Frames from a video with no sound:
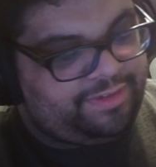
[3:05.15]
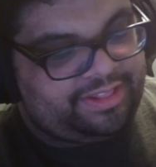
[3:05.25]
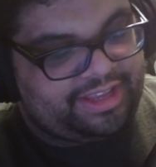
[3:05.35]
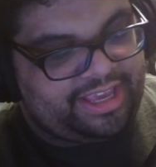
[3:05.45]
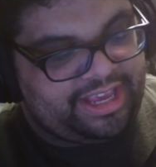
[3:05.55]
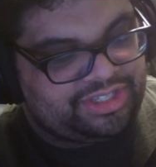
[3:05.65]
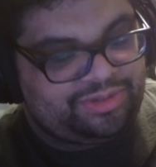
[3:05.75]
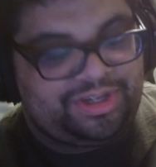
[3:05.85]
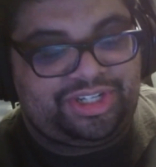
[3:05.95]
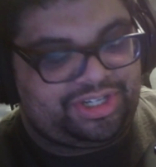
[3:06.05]
key
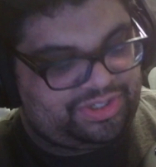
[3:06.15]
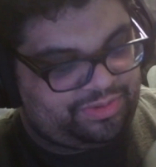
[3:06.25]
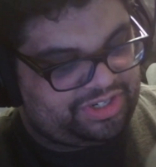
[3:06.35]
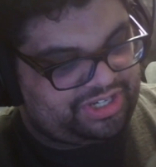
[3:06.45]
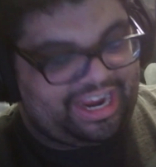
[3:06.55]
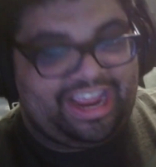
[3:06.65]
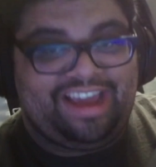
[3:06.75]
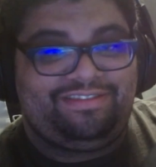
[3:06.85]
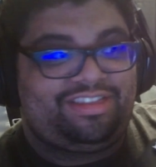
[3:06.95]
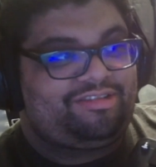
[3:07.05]
switches, which I
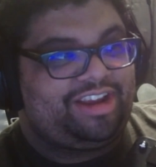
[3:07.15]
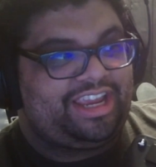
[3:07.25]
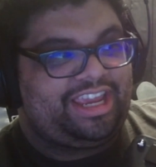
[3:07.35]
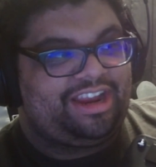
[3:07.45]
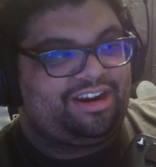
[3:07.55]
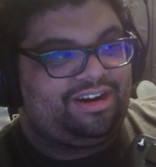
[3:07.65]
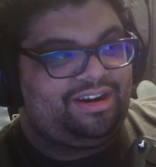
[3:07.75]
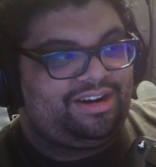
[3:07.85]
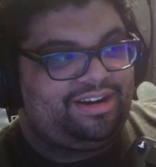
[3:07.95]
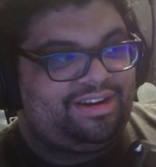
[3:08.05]
have 3 here.
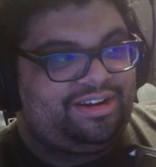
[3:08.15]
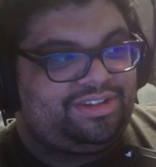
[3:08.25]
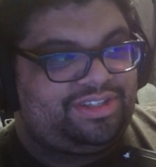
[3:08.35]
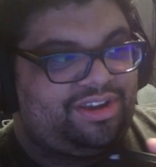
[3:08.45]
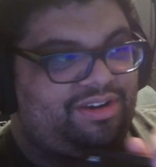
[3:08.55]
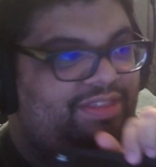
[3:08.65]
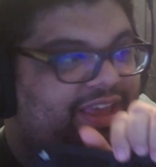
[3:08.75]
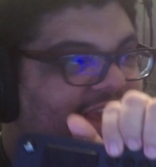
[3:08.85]
So they kind